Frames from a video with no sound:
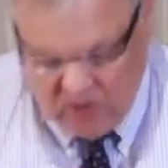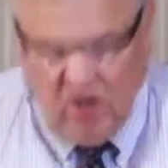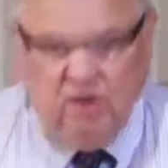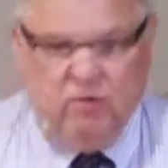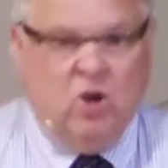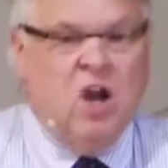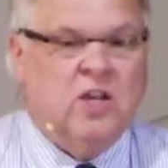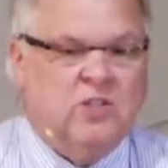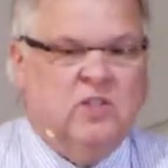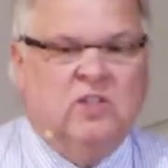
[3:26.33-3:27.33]
for
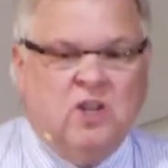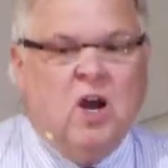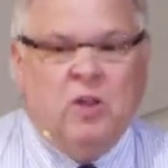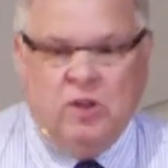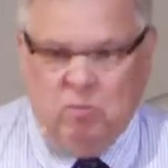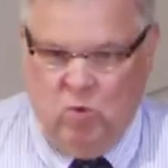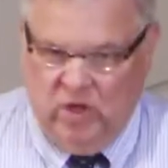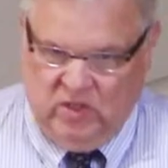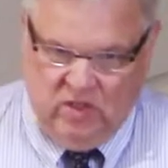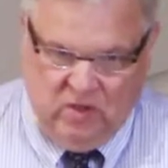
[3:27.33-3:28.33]
us to tell them
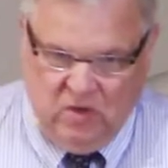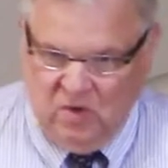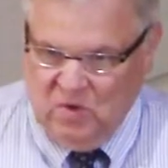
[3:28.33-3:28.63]
what to do.